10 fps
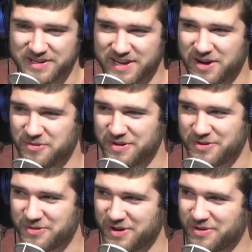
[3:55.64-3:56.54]
yeah
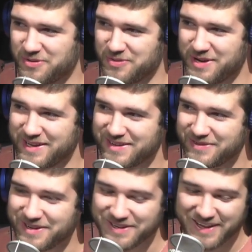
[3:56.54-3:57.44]

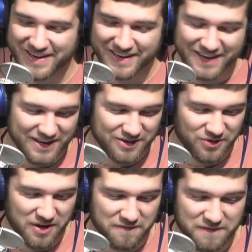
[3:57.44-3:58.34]
we could like
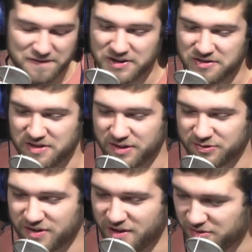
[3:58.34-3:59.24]
write 50 things
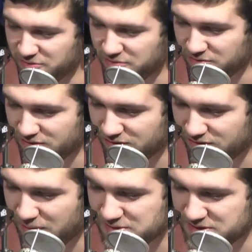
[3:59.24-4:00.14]
down of
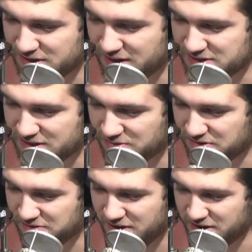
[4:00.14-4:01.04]
representations that would
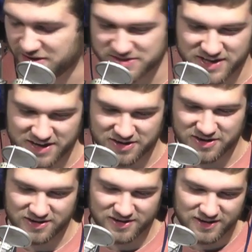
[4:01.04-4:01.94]
define us in that car.